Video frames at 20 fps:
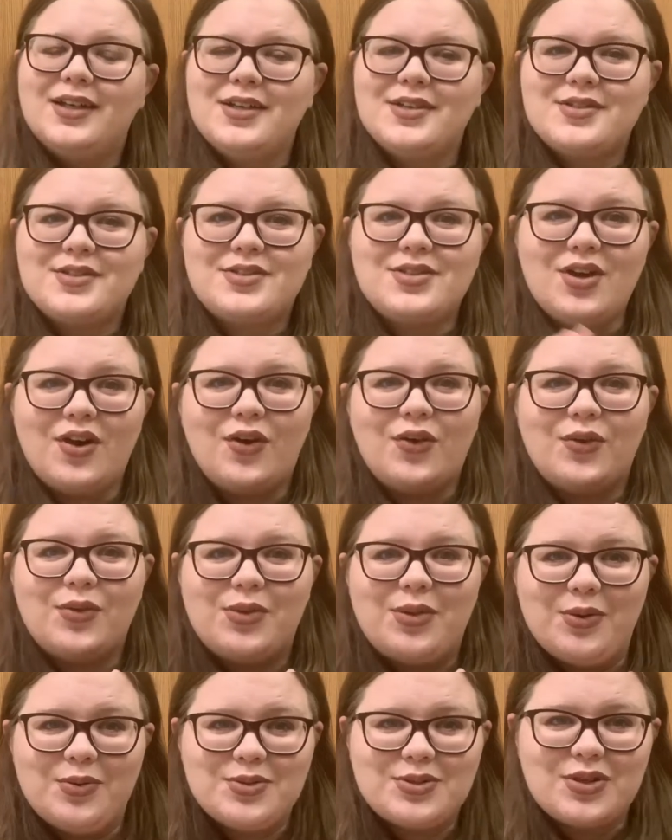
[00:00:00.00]
So
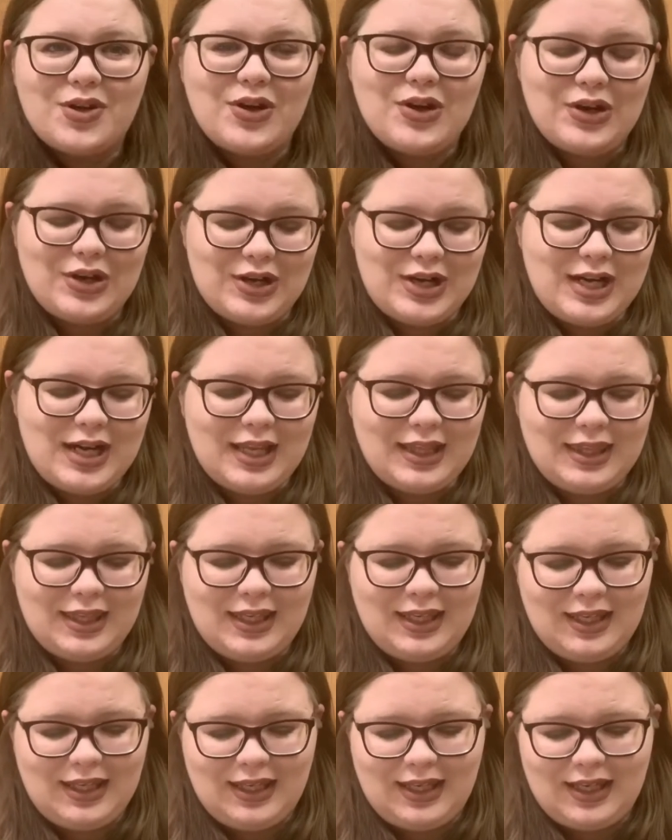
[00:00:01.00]
those are
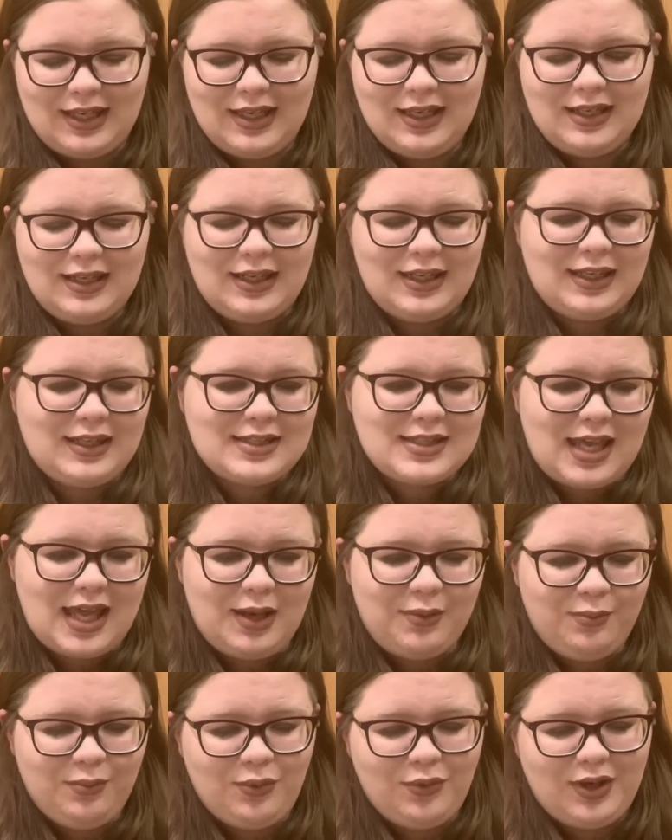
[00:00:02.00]
the
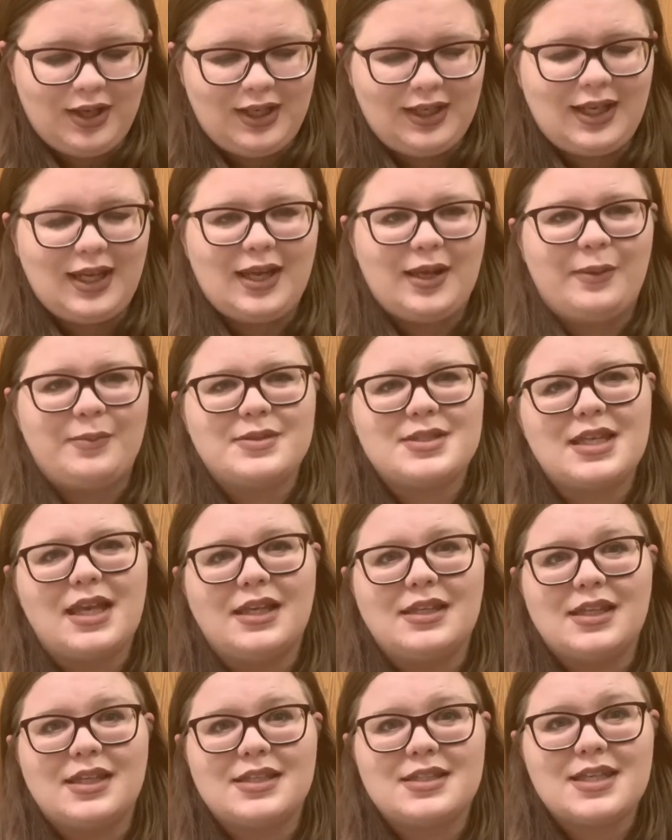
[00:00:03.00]
10 boy names
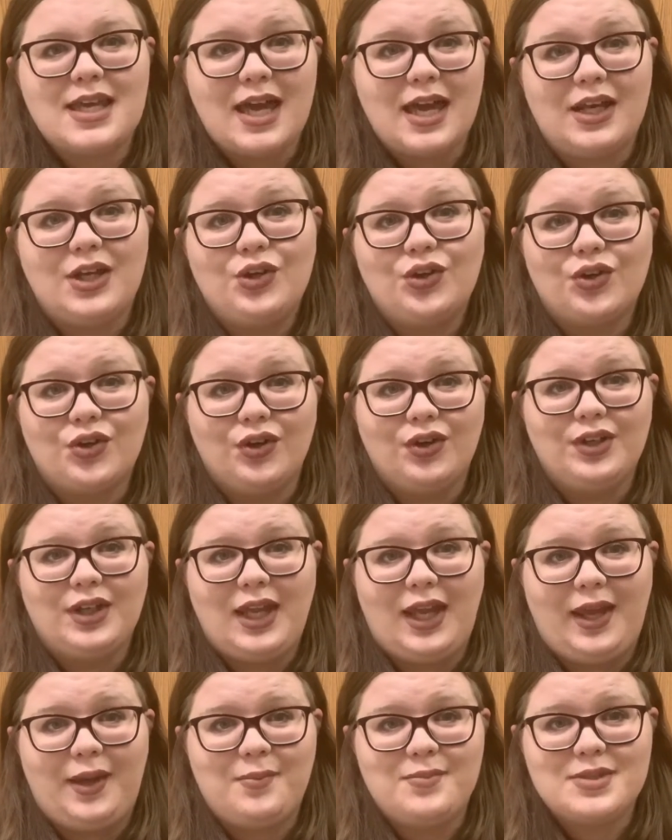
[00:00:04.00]
and the 10 girl
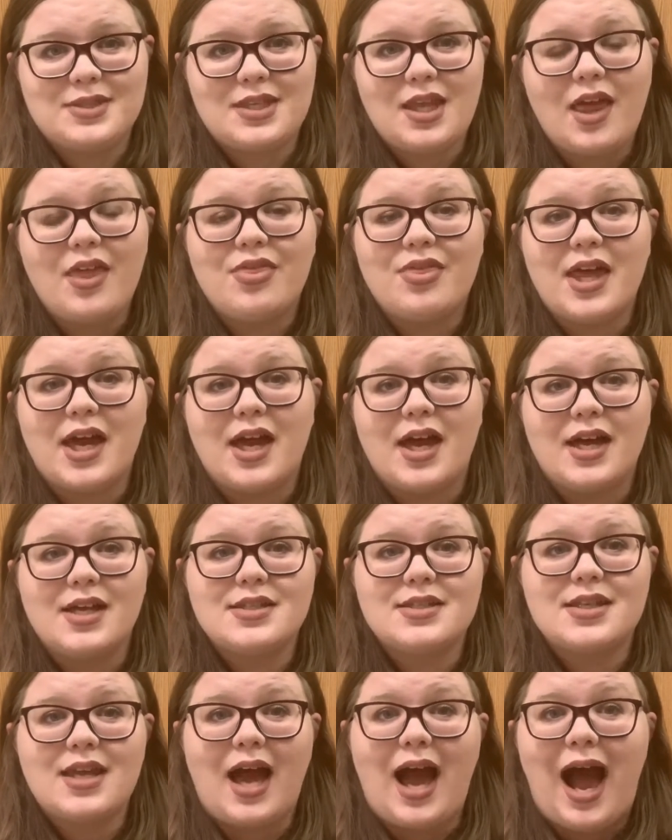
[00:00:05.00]
names that
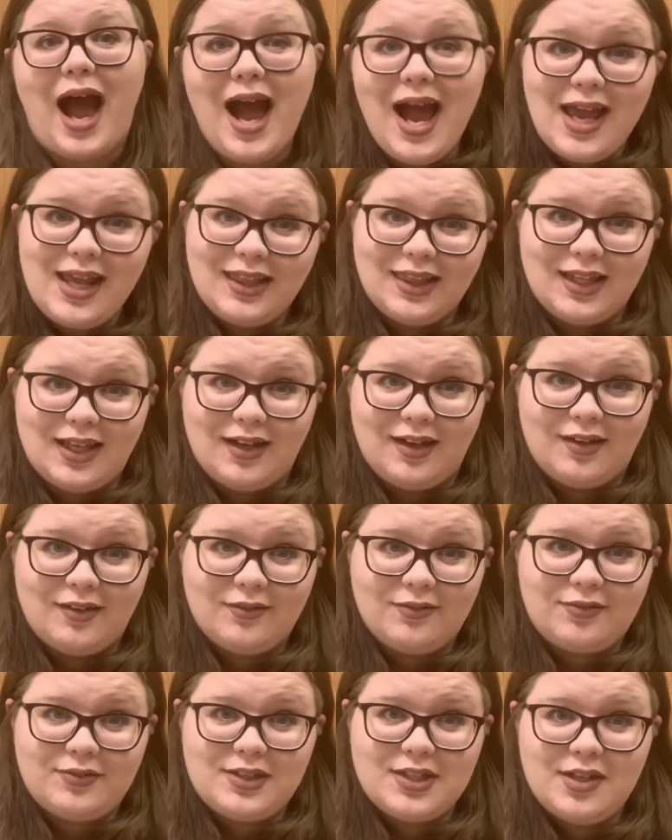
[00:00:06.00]
I
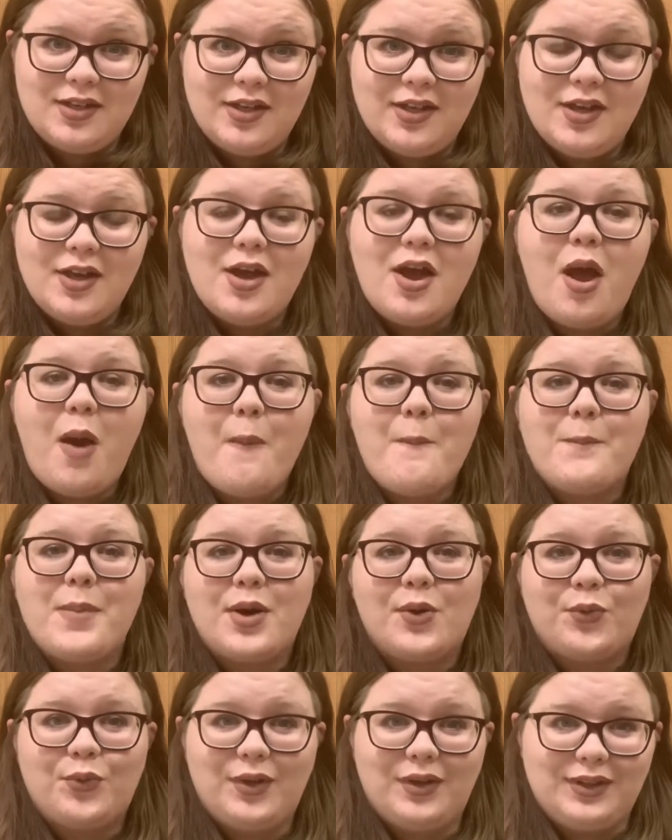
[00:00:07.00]
loved
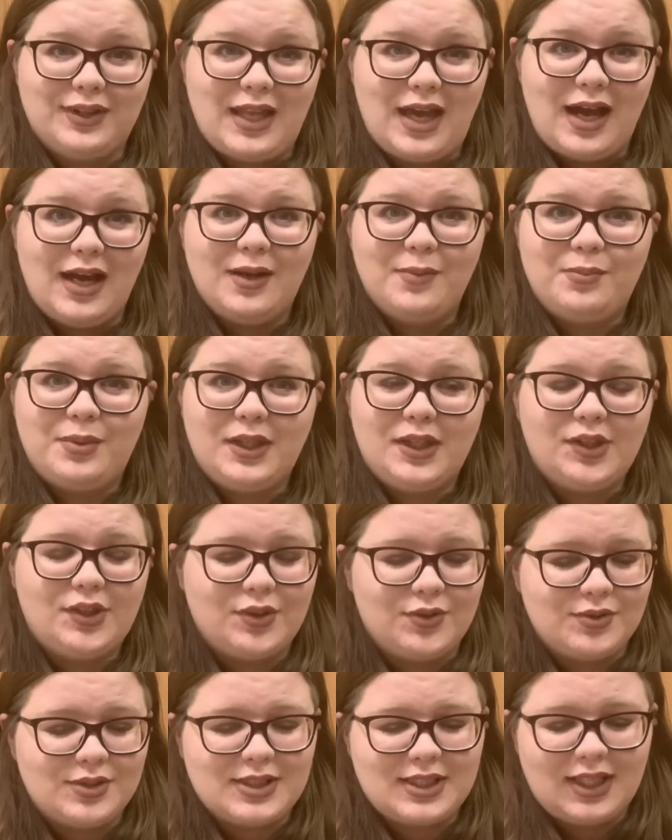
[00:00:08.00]
but will not be
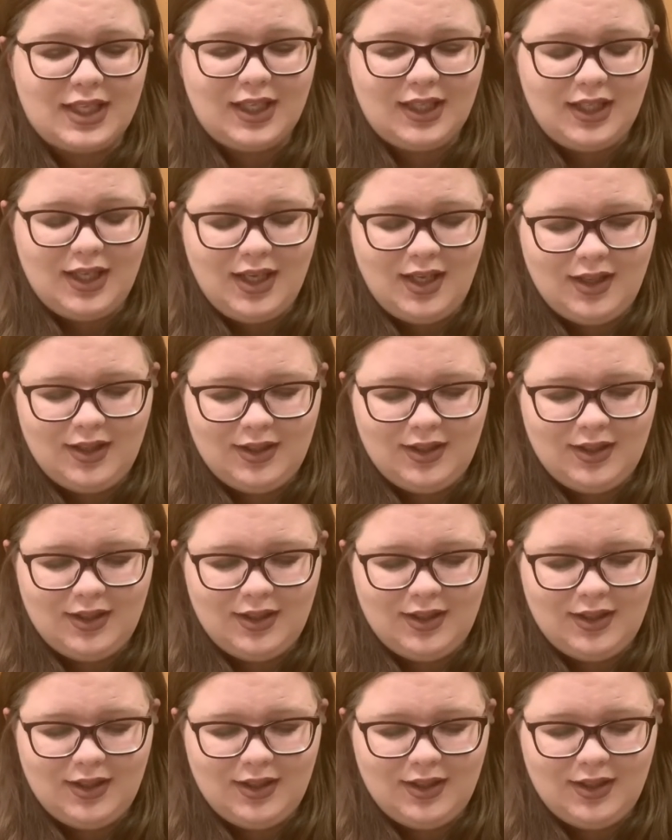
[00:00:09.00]
using.